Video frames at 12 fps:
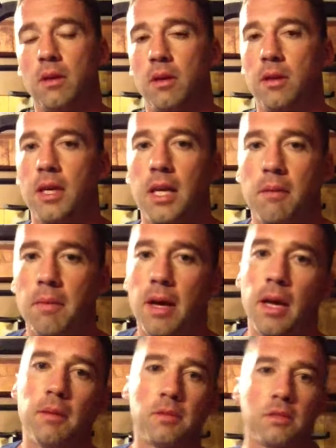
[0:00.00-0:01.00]
getting my
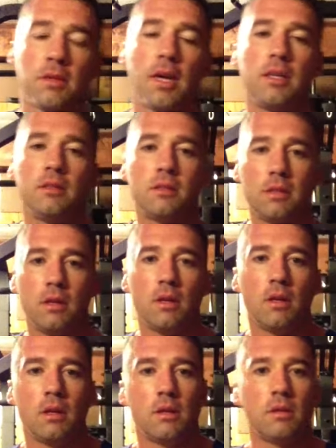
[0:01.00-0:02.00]
hamstrings
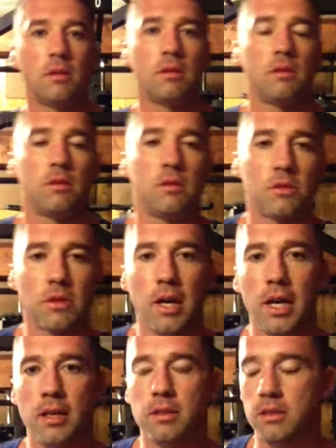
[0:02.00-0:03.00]

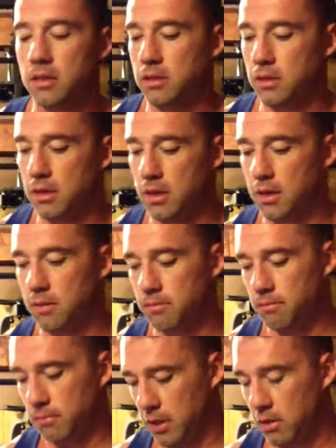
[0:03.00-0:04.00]
stretched, you
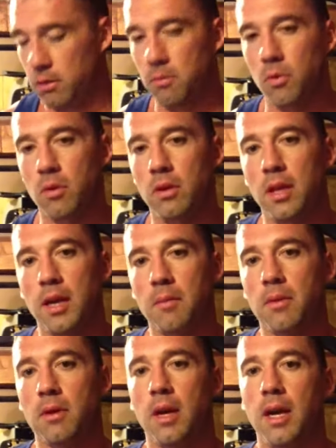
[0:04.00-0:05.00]
know, more
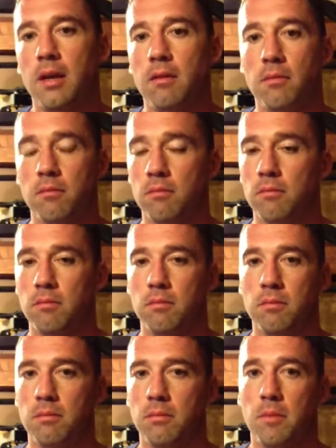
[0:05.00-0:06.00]
limber, and
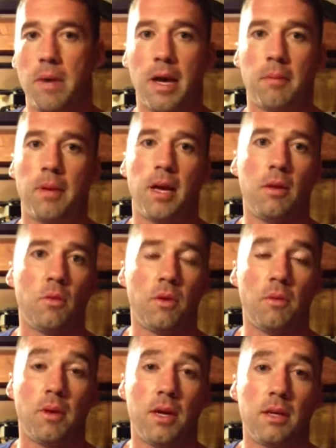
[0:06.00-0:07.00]
the back pain went
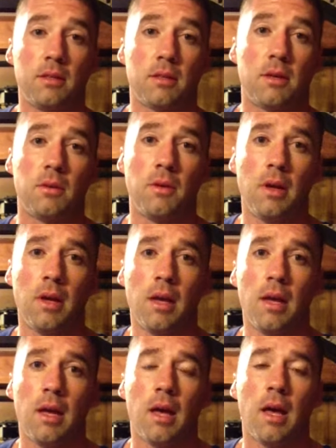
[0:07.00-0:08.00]
away. So
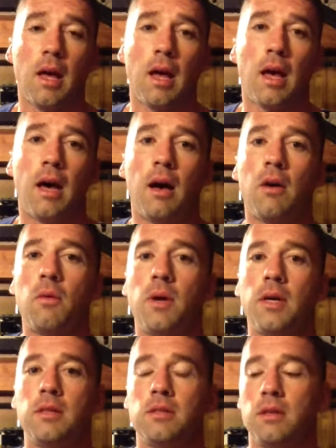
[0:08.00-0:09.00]
I
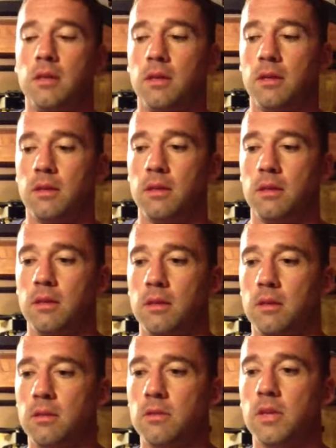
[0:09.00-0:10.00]
always
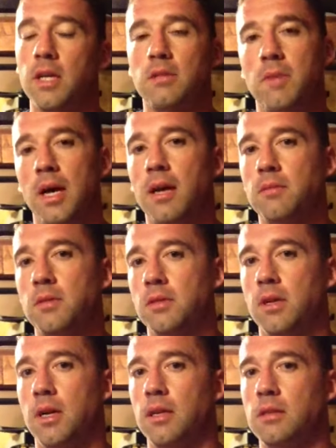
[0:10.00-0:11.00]
stretch my
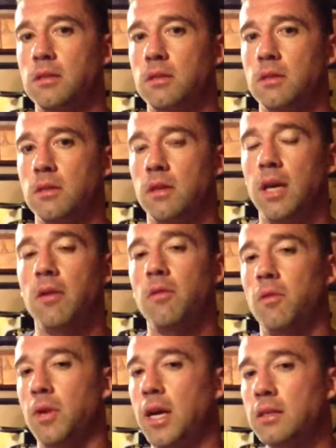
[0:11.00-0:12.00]
hamstrings.
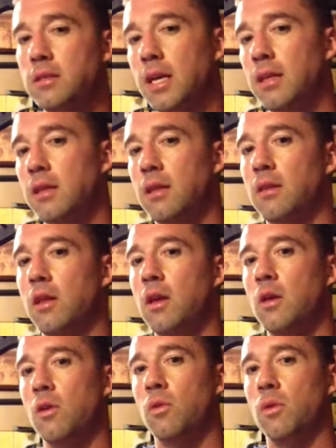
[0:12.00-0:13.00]
And when I say,
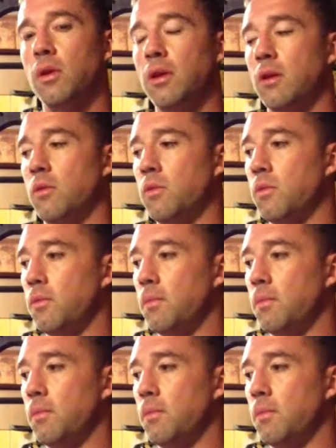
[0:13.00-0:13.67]
you know,